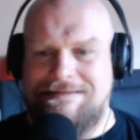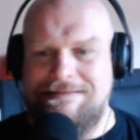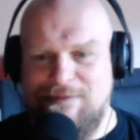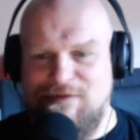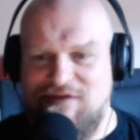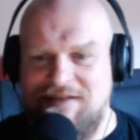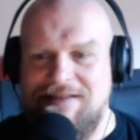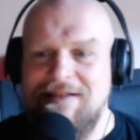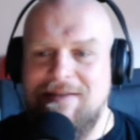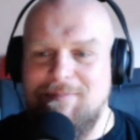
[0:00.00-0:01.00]
We'll see.
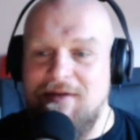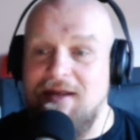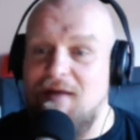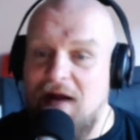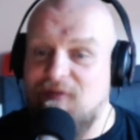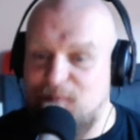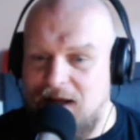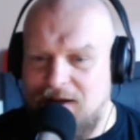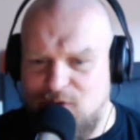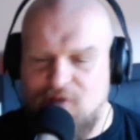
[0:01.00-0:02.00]
But yeah, that's the
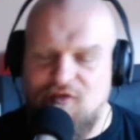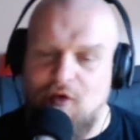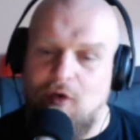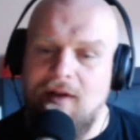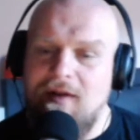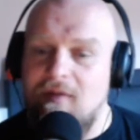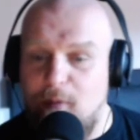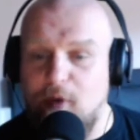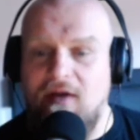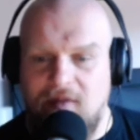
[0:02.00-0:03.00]
plans, though. So the
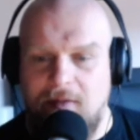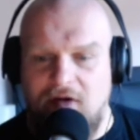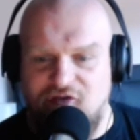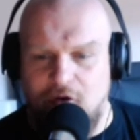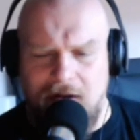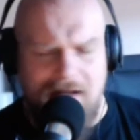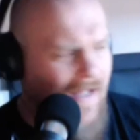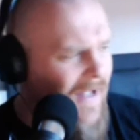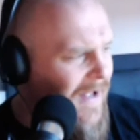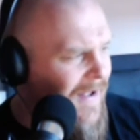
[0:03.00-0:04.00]
book is coming out shortly.
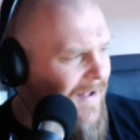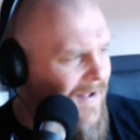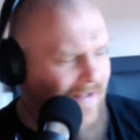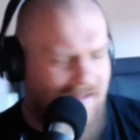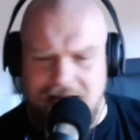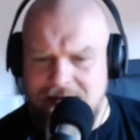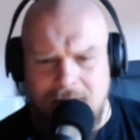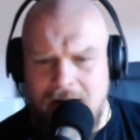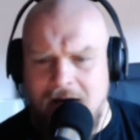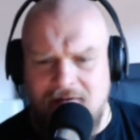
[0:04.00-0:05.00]
Again,
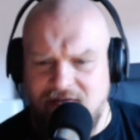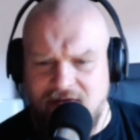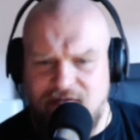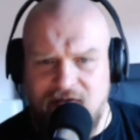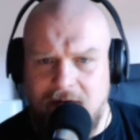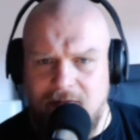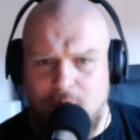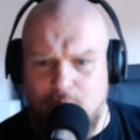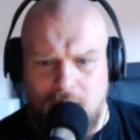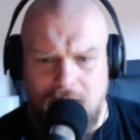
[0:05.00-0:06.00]
I still have to figure out the
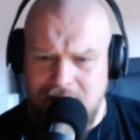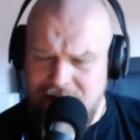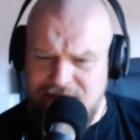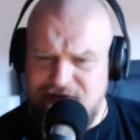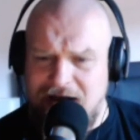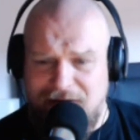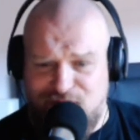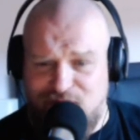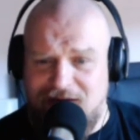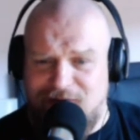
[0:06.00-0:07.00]
whole
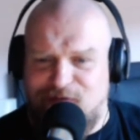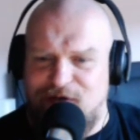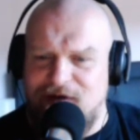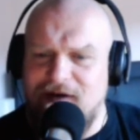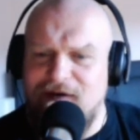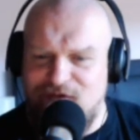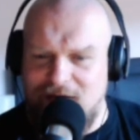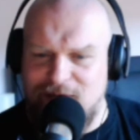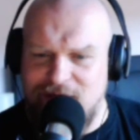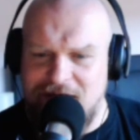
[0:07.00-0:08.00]
tax thing for
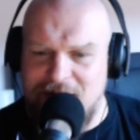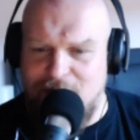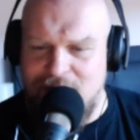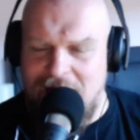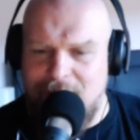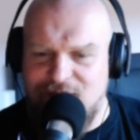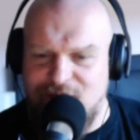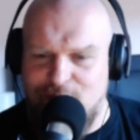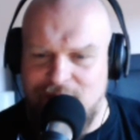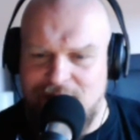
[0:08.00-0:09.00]
selling on
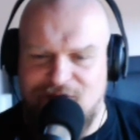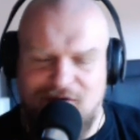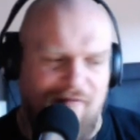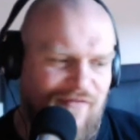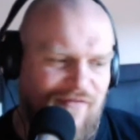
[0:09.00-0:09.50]
Amazon and stuff.